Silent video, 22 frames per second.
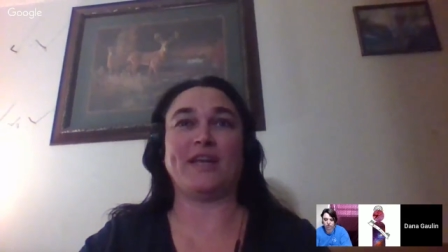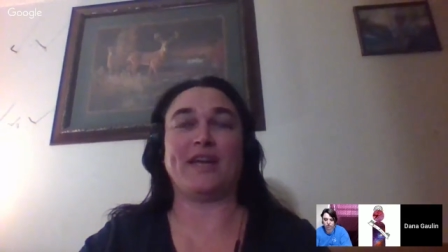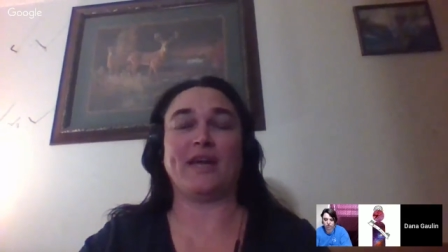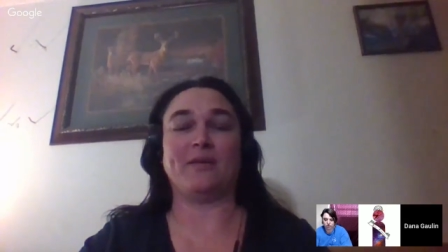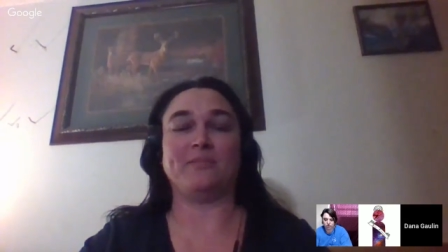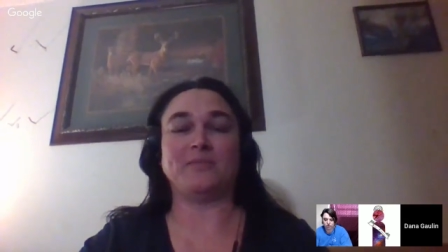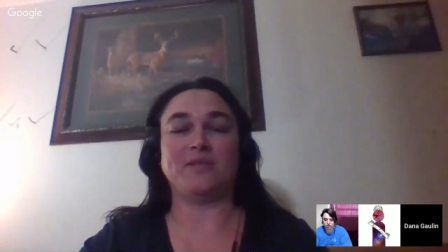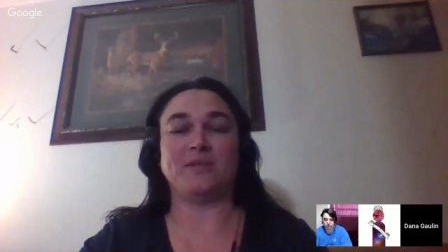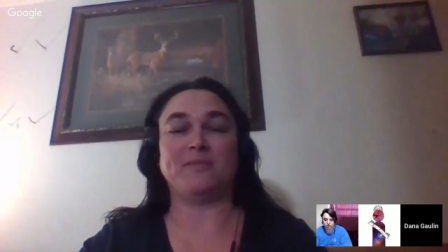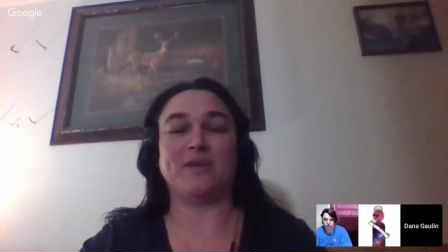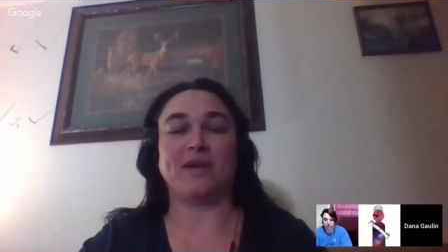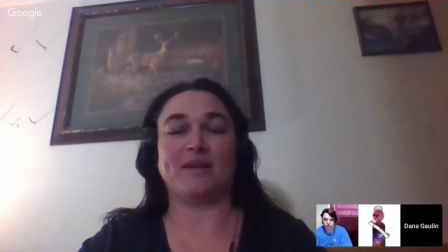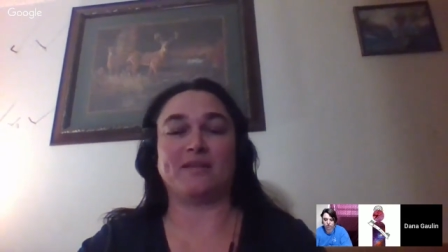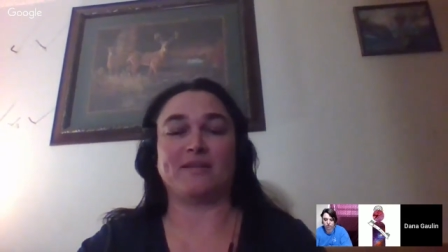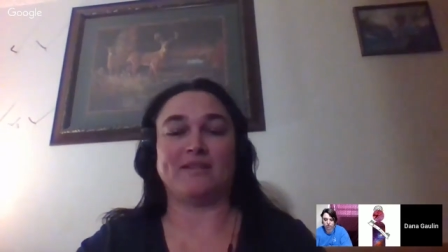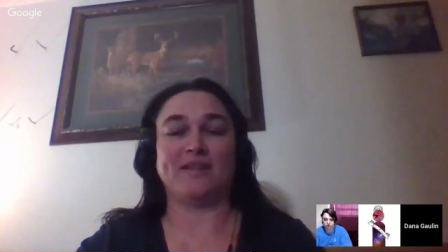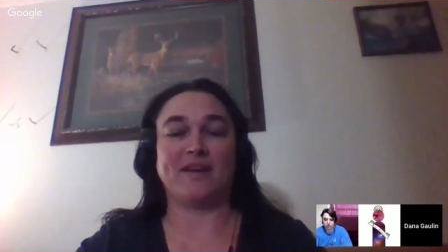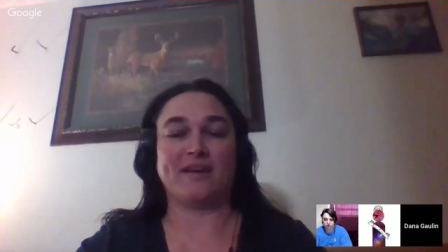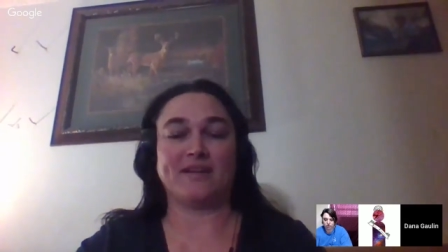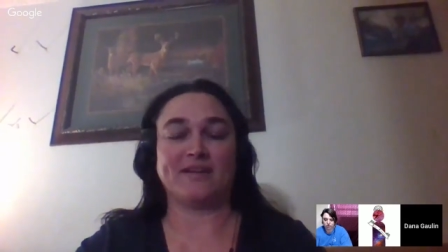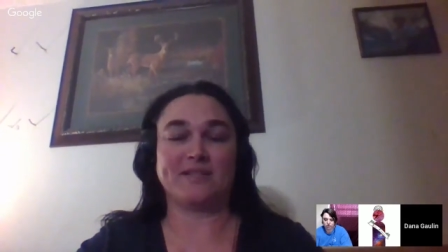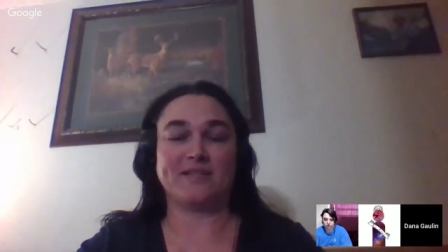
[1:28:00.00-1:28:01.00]
helped him out a
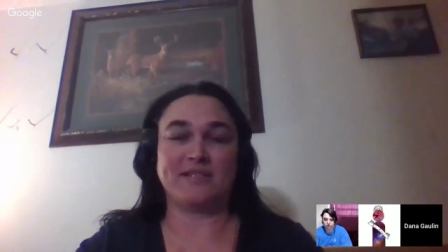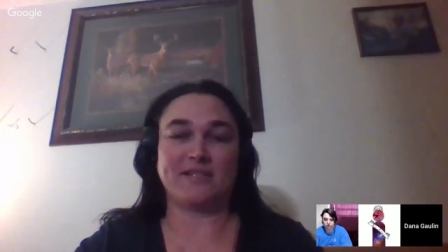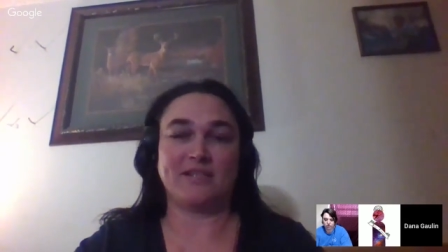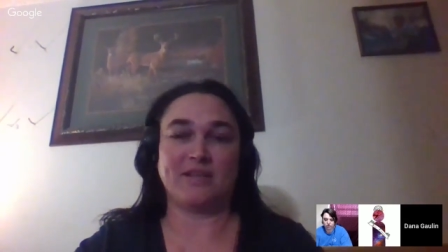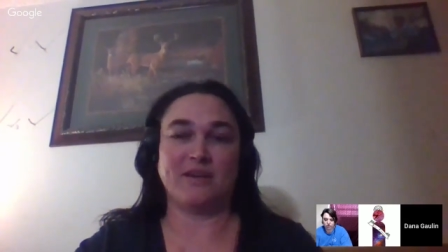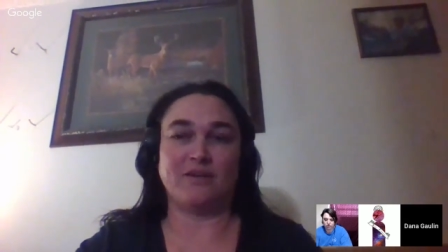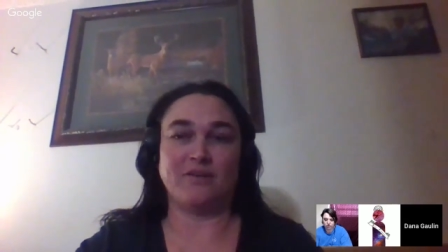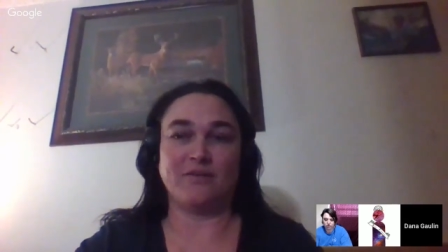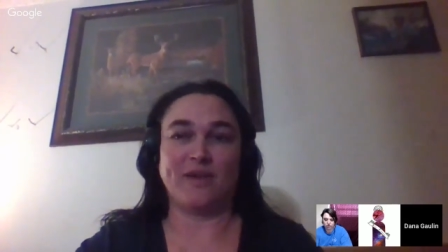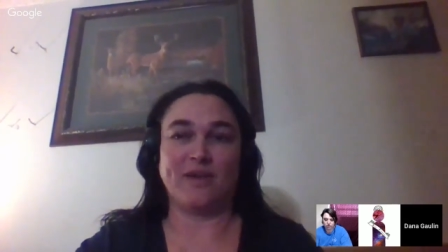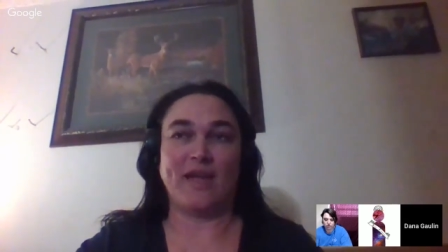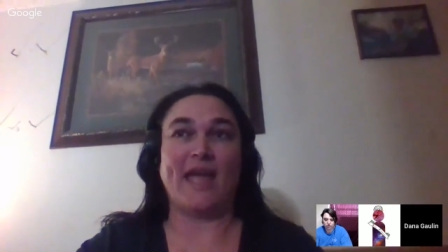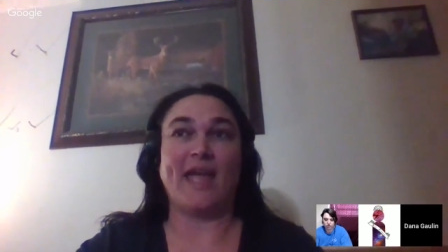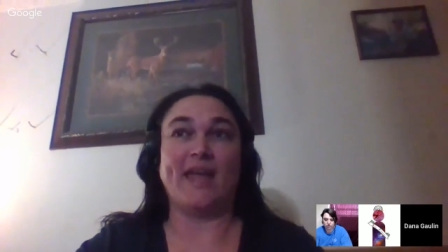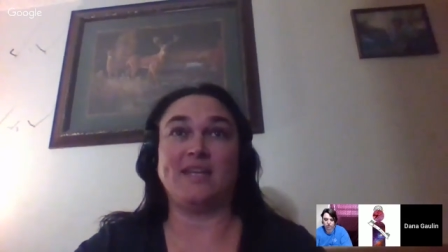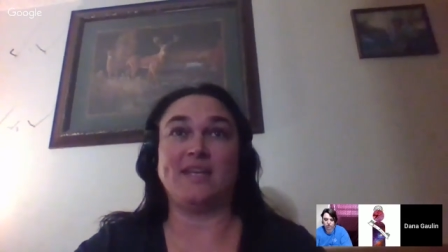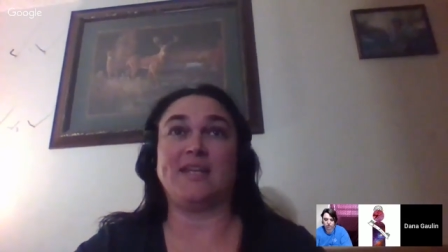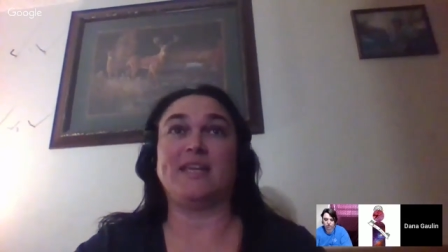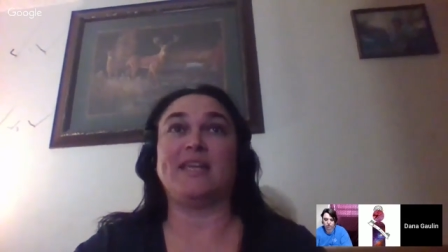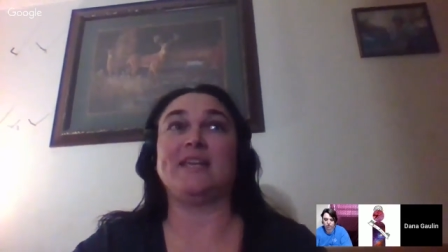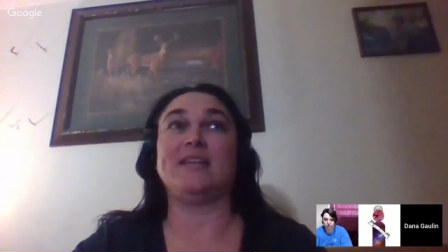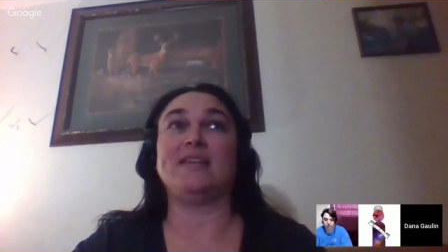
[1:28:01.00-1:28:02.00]
lot. So,
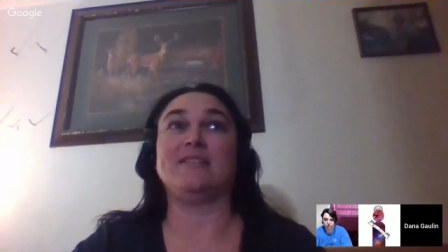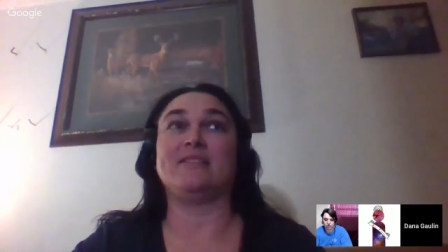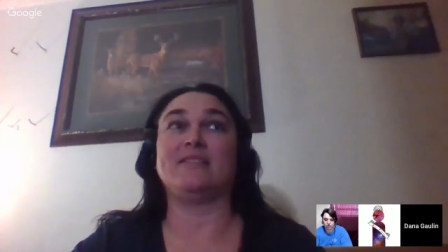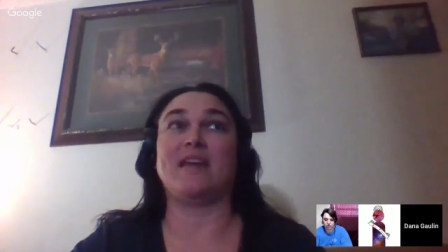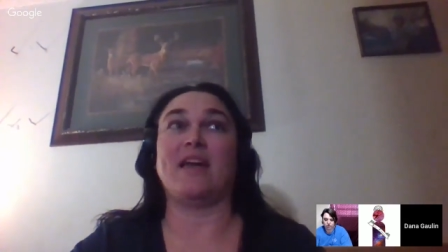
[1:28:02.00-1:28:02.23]
and he's